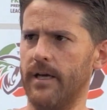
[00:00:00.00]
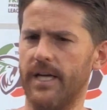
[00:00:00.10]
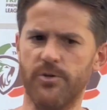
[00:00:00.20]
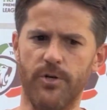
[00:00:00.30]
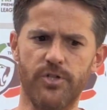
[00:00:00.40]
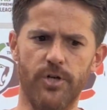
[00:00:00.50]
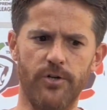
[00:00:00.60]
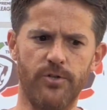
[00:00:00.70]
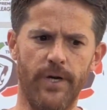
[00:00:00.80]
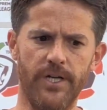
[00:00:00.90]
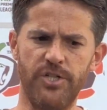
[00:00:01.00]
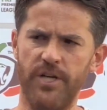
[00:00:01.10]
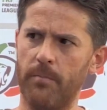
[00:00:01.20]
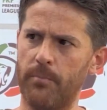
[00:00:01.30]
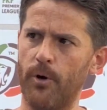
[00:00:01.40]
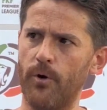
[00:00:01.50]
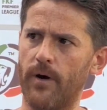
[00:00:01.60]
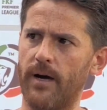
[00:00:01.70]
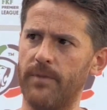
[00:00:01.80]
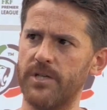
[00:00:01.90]
He's going to start doing his gym
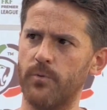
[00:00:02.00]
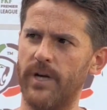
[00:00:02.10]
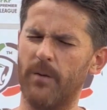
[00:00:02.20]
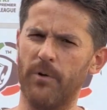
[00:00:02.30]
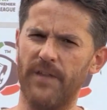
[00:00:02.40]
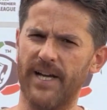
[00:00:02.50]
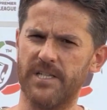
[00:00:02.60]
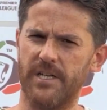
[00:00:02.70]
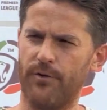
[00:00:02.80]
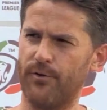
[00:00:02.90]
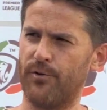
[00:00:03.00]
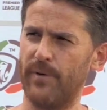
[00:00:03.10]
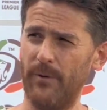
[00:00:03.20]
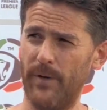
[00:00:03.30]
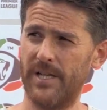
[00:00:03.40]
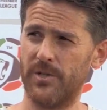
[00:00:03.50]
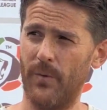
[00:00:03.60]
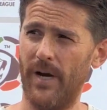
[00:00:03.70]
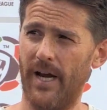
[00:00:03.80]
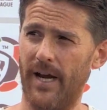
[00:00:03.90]
program this week, and we think it's another 3 weeks
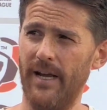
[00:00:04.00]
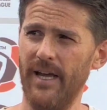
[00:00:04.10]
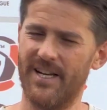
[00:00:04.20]
away.